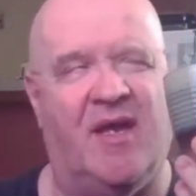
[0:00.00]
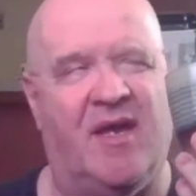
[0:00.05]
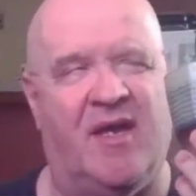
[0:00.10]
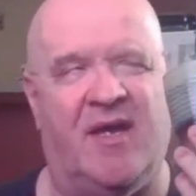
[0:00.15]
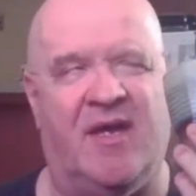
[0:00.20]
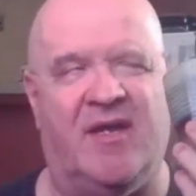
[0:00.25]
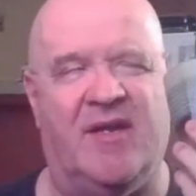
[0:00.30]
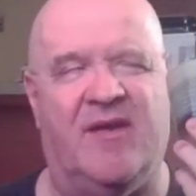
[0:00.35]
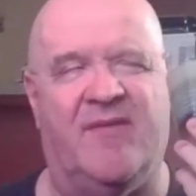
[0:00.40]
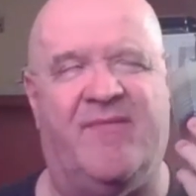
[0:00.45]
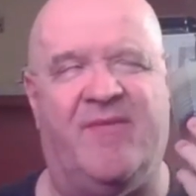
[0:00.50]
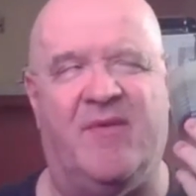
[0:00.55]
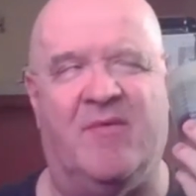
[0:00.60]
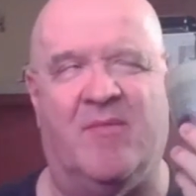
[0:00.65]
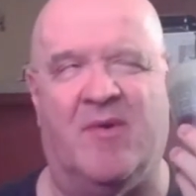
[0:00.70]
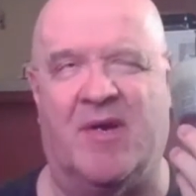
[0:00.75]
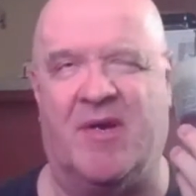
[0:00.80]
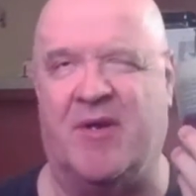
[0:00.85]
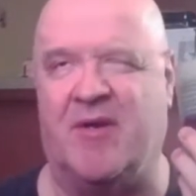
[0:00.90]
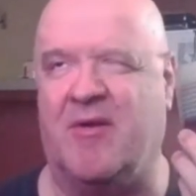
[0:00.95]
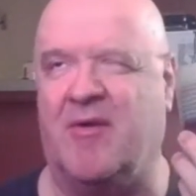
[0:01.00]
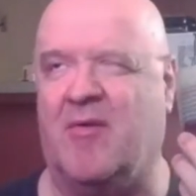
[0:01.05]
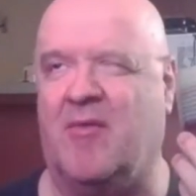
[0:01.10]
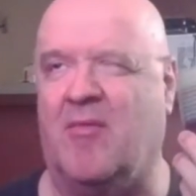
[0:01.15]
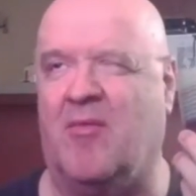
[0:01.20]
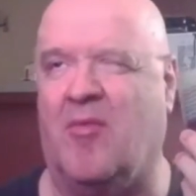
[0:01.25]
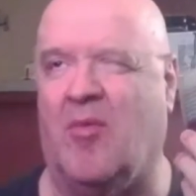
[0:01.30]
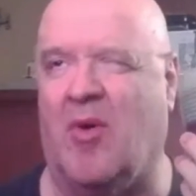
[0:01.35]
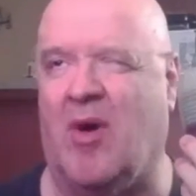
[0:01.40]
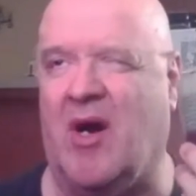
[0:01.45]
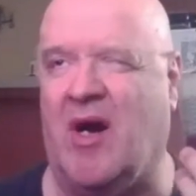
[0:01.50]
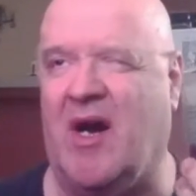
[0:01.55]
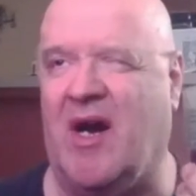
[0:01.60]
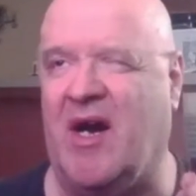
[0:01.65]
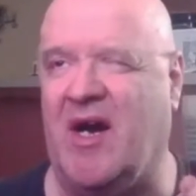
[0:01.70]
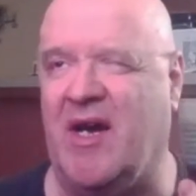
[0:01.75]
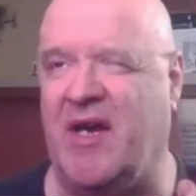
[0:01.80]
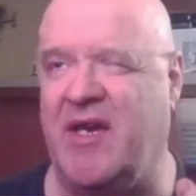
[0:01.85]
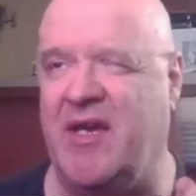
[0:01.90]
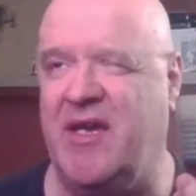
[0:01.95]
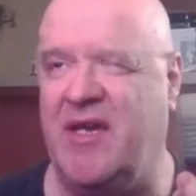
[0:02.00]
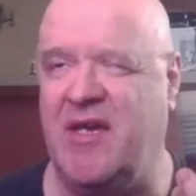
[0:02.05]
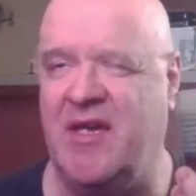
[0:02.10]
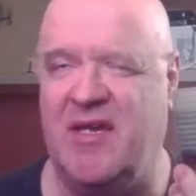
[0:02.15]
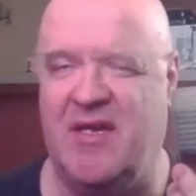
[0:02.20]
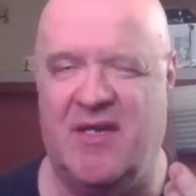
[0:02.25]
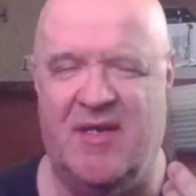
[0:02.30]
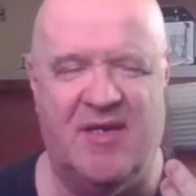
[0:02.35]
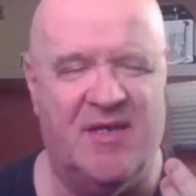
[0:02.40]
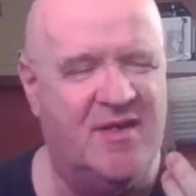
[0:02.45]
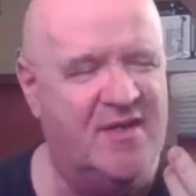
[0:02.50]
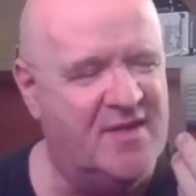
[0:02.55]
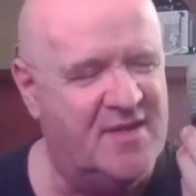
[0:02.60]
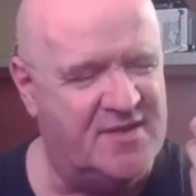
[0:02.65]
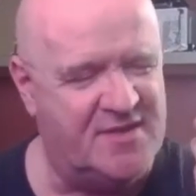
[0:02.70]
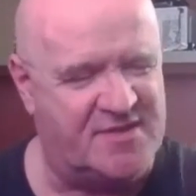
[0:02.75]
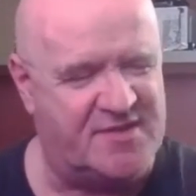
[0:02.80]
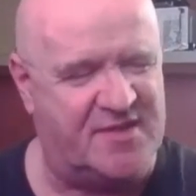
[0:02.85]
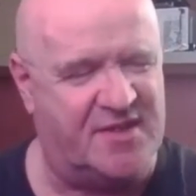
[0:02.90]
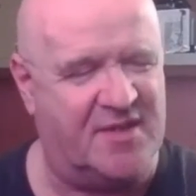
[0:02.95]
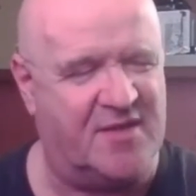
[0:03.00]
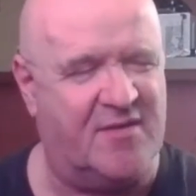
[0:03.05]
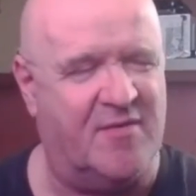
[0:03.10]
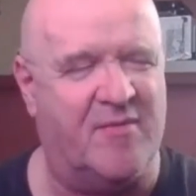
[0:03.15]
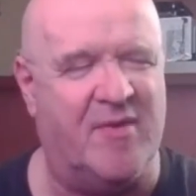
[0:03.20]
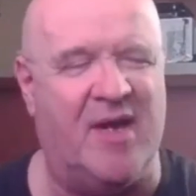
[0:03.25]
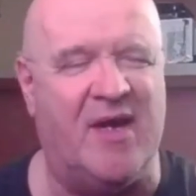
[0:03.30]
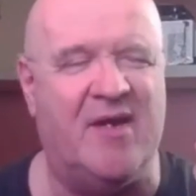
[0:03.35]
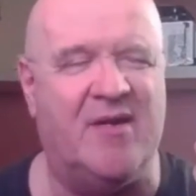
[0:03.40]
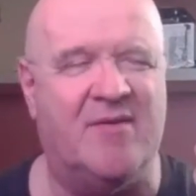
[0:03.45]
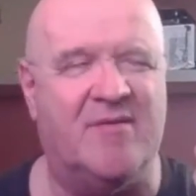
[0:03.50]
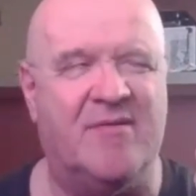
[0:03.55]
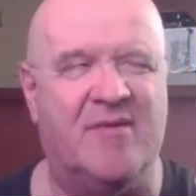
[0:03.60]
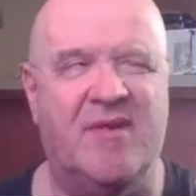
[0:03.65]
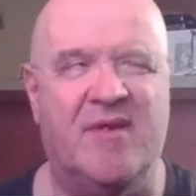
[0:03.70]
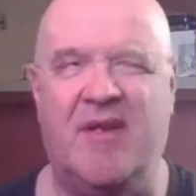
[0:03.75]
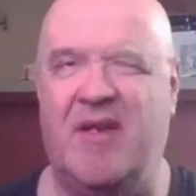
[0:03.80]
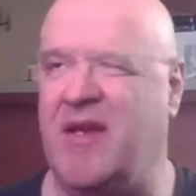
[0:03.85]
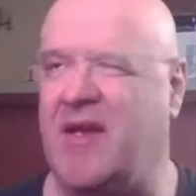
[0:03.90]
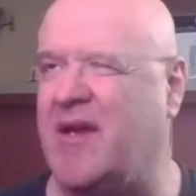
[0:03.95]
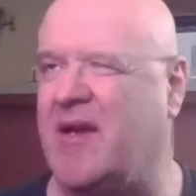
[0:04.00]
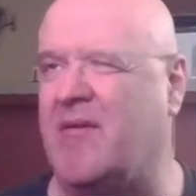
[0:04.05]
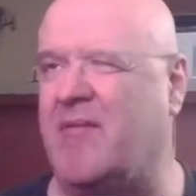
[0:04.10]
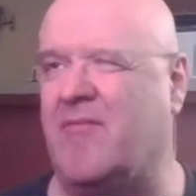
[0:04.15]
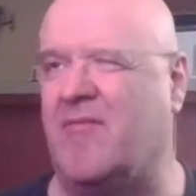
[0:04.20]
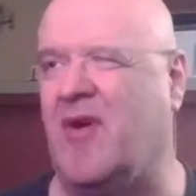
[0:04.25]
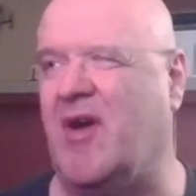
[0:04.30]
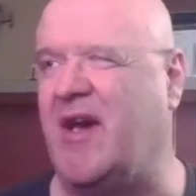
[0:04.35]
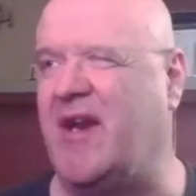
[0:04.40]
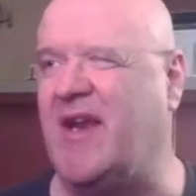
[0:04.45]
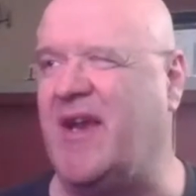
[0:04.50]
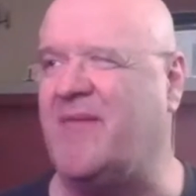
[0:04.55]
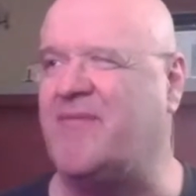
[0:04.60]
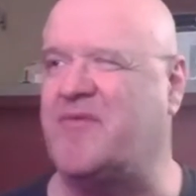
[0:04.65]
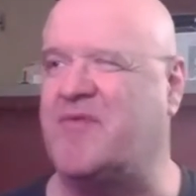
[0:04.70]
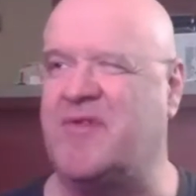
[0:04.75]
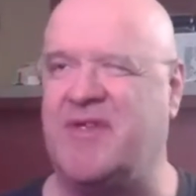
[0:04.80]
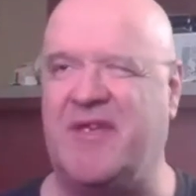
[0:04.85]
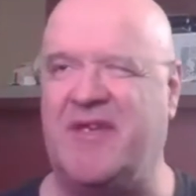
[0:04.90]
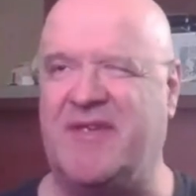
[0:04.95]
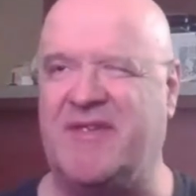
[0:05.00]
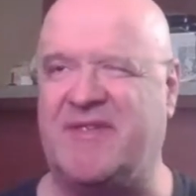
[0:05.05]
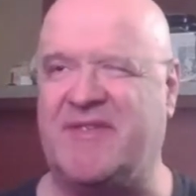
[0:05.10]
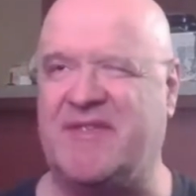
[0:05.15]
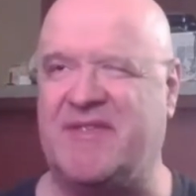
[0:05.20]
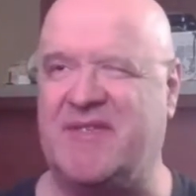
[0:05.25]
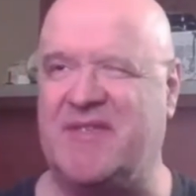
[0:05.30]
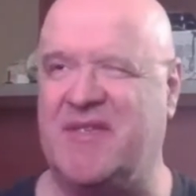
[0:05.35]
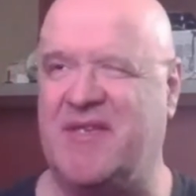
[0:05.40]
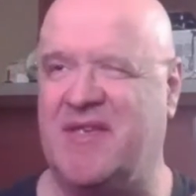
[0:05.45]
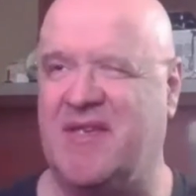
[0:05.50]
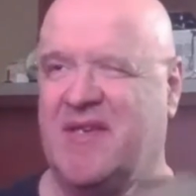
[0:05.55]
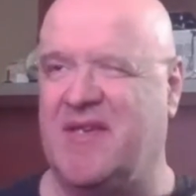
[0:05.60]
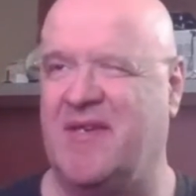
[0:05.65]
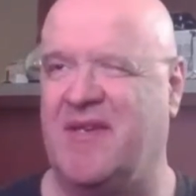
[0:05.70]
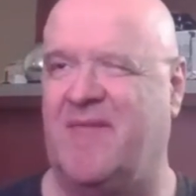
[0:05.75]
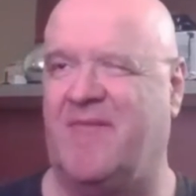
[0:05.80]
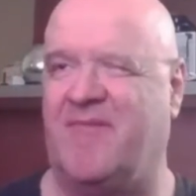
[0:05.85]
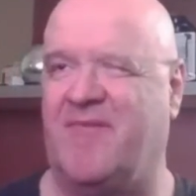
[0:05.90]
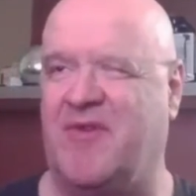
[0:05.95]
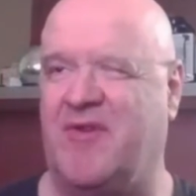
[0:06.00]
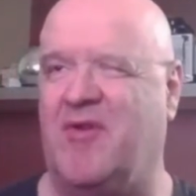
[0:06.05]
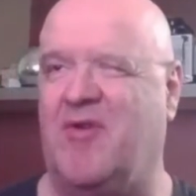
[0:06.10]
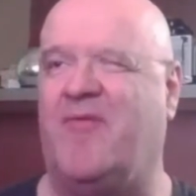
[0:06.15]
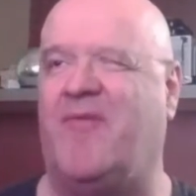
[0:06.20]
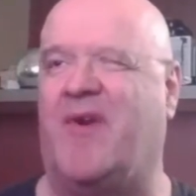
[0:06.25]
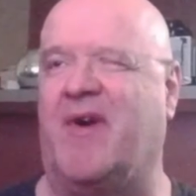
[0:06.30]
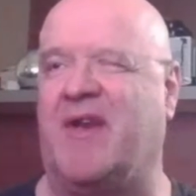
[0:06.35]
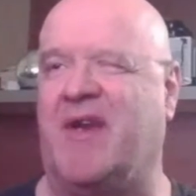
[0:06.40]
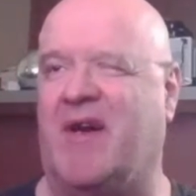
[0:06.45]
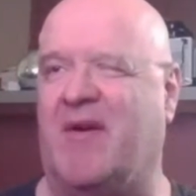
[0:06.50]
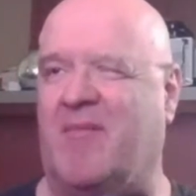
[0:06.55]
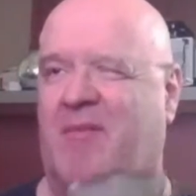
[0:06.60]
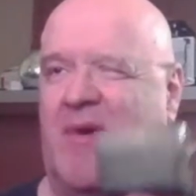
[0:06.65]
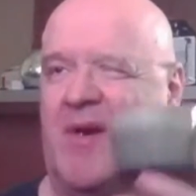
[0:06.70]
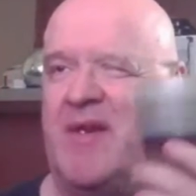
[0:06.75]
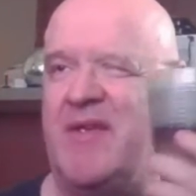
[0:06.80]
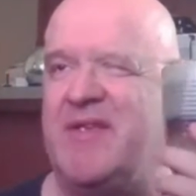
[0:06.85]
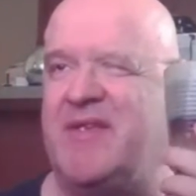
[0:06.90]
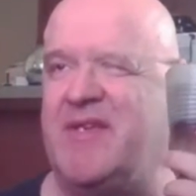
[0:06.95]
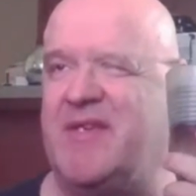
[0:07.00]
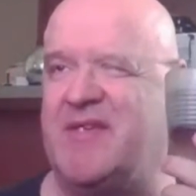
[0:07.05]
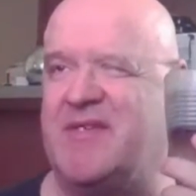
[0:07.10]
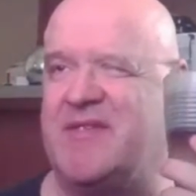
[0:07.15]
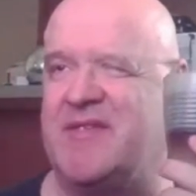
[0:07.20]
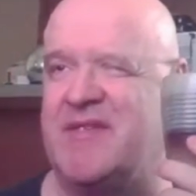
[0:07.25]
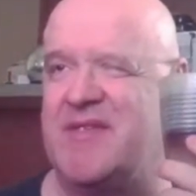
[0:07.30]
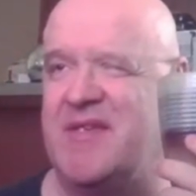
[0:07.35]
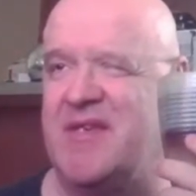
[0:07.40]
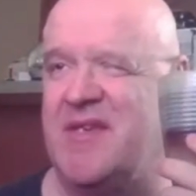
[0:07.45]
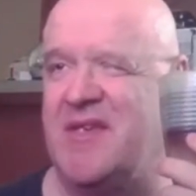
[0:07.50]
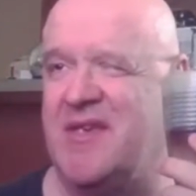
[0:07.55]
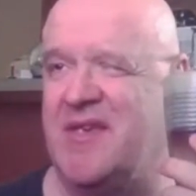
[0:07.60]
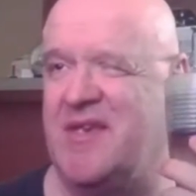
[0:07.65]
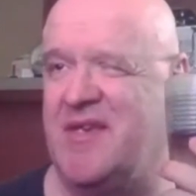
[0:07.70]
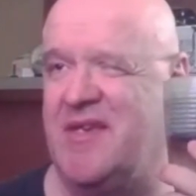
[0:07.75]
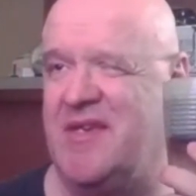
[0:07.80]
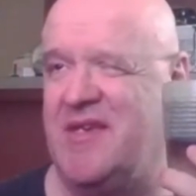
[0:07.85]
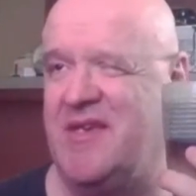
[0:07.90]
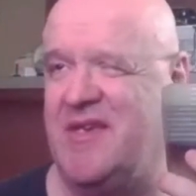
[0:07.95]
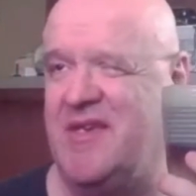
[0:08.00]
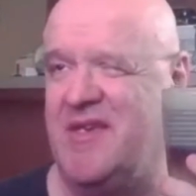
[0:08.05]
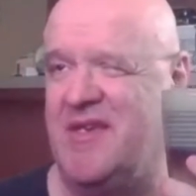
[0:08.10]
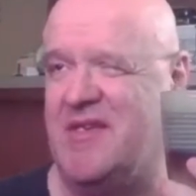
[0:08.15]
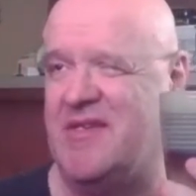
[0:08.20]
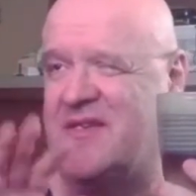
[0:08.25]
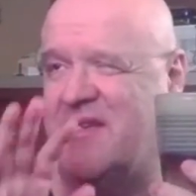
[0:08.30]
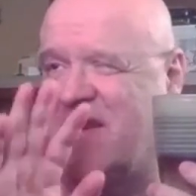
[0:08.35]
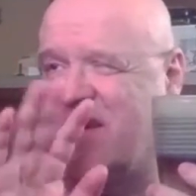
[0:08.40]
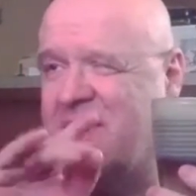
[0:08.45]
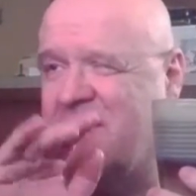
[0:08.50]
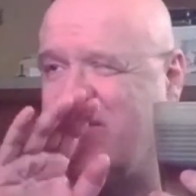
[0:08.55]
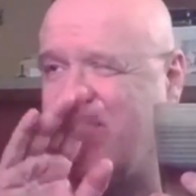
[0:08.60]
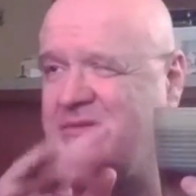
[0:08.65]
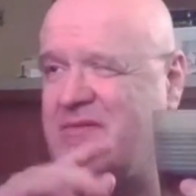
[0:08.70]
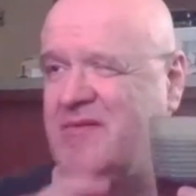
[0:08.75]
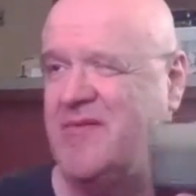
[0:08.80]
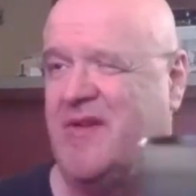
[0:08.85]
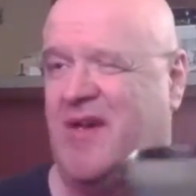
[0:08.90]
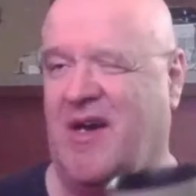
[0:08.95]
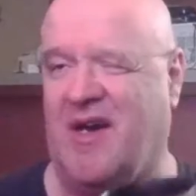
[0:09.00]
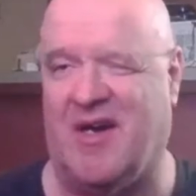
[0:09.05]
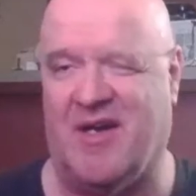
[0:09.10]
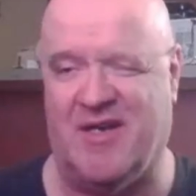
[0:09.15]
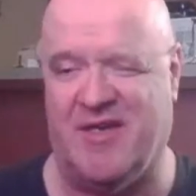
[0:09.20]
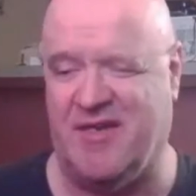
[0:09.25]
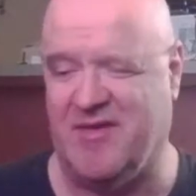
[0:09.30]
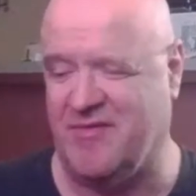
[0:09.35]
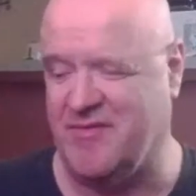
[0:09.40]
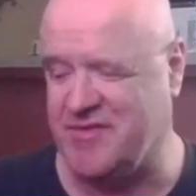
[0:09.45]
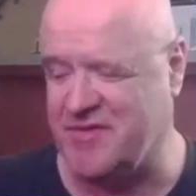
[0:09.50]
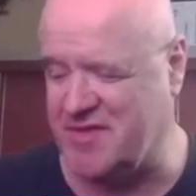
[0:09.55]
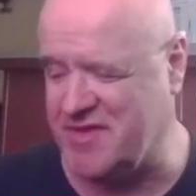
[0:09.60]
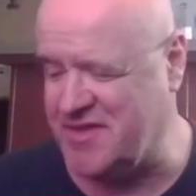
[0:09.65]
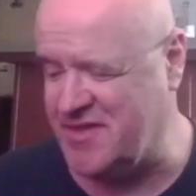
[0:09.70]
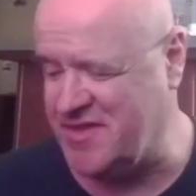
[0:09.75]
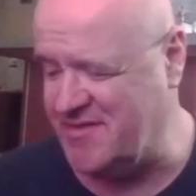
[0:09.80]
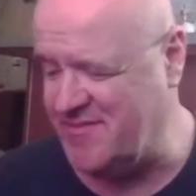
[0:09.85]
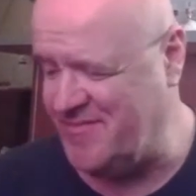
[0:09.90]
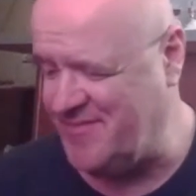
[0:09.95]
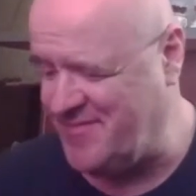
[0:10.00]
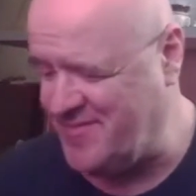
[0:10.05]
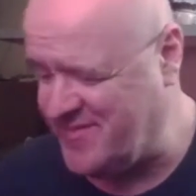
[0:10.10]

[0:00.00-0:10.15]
and if you want to know why, stick around, and right after this you'll find out why this is going to go adios.